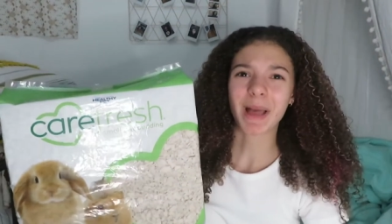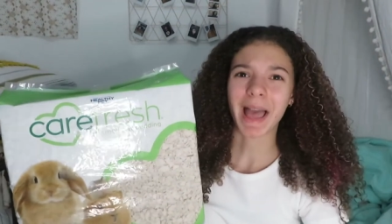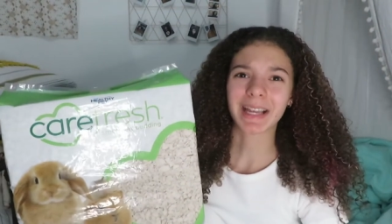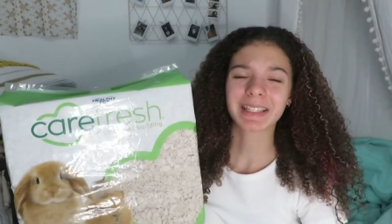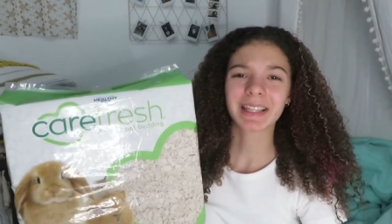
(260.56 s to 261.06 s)

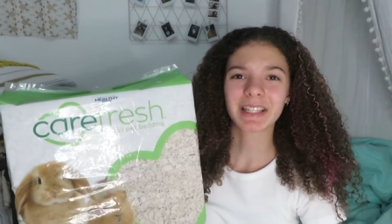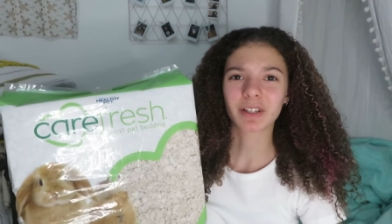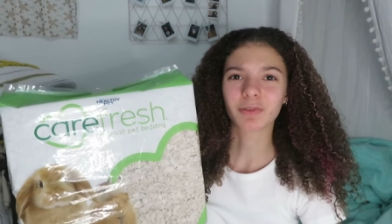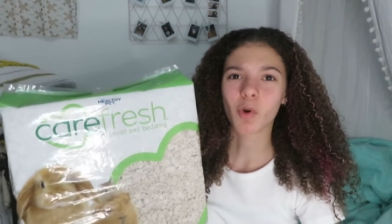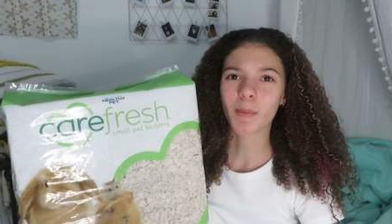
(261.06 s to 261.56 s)
packs of this,
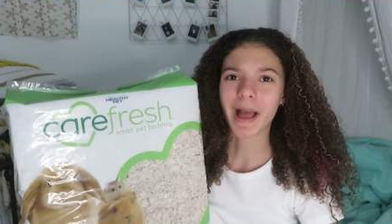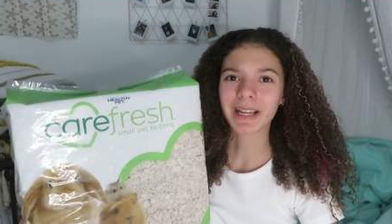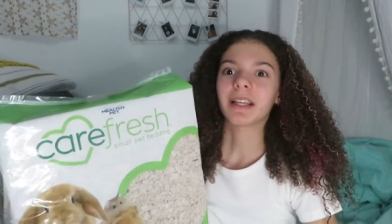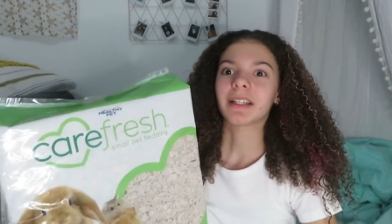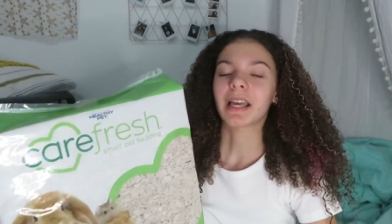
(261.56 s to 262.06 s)
or 4
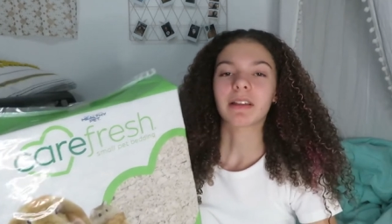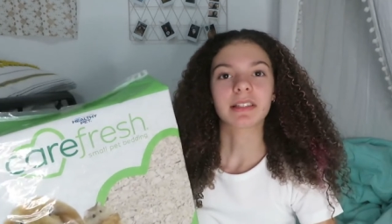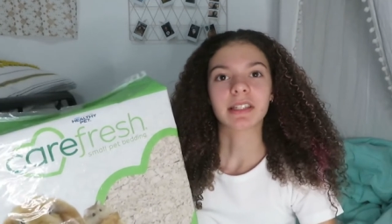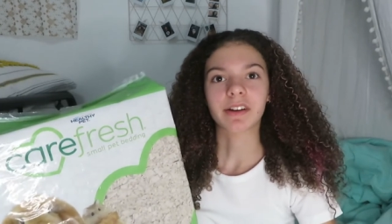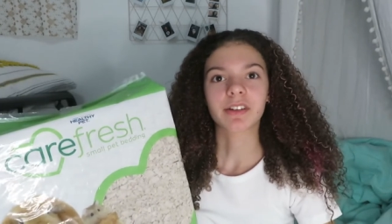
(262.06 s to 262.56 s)
packs, like
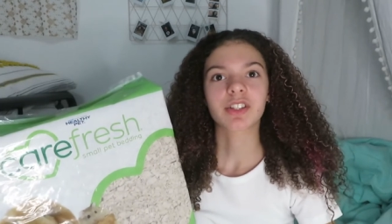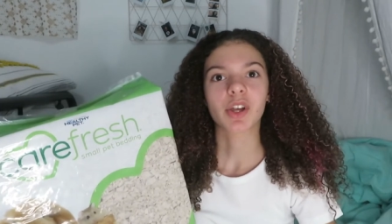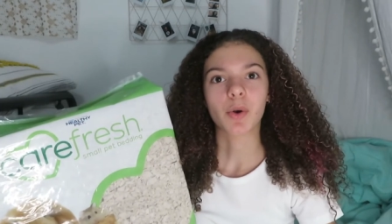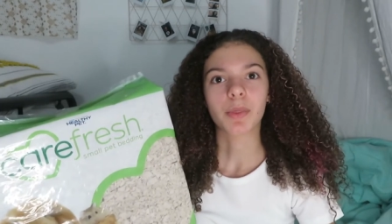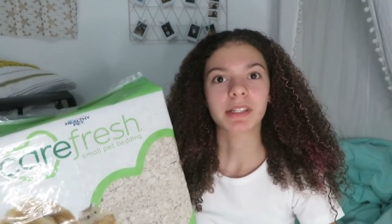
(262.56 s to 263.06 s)
downstairs,
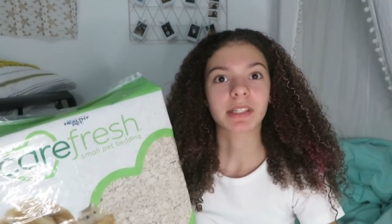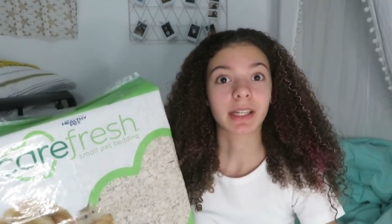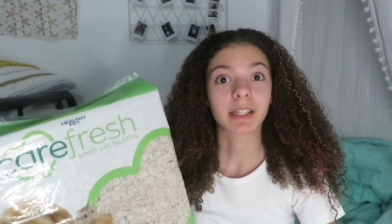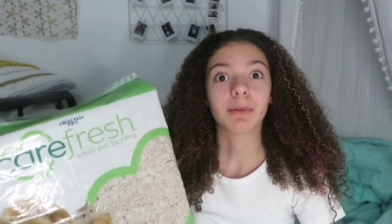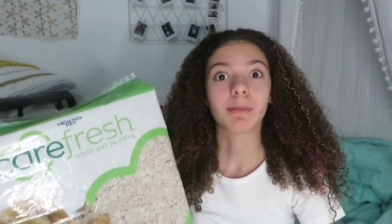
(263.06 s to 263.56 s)
so this is
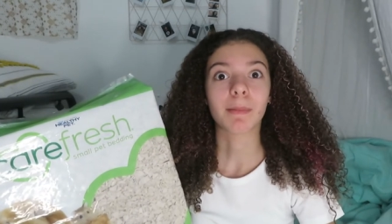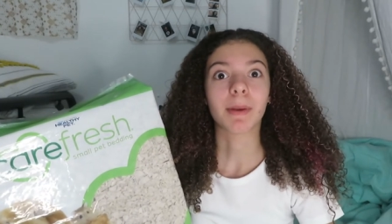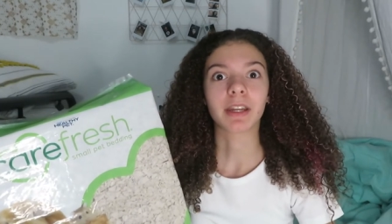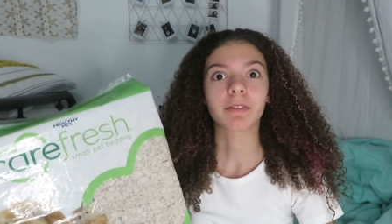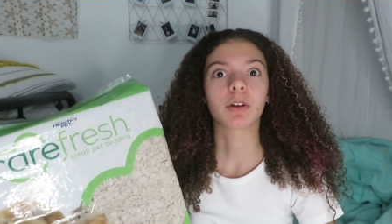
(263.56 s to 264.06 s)
like gonna be my
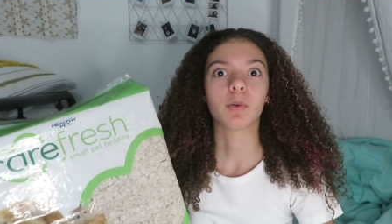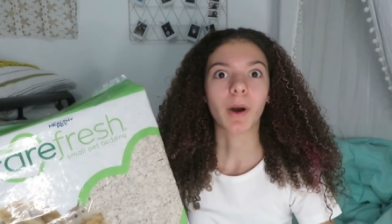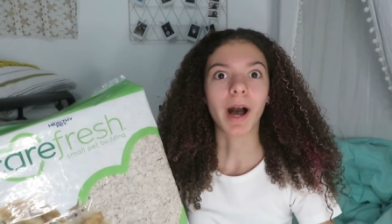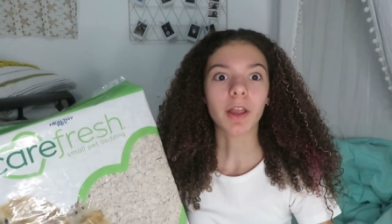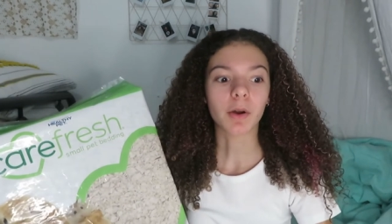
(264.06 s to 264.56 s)
bedding for a
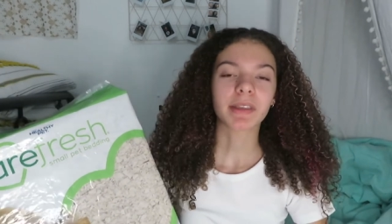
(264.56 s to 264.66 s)
while.